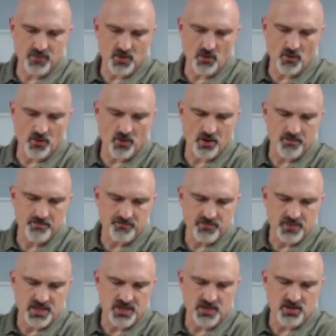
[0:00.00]
or
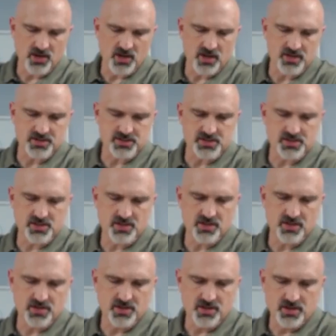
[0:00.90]

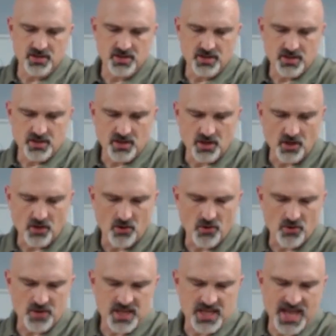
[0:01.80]

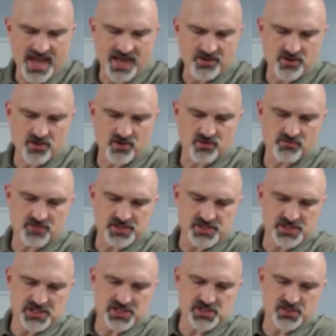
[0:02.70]
he had her
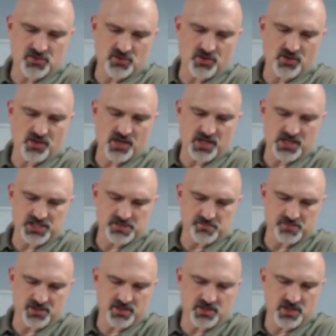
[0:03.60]
resist her
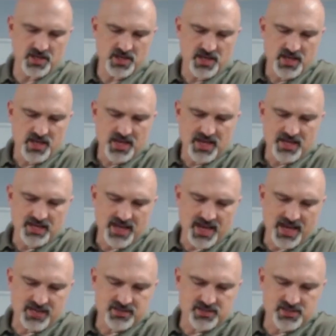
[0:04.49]
husband and
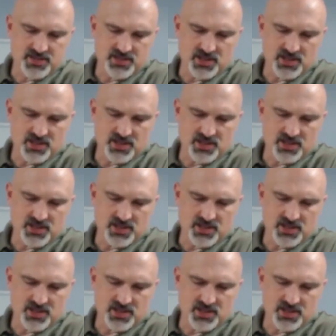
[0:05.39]
act in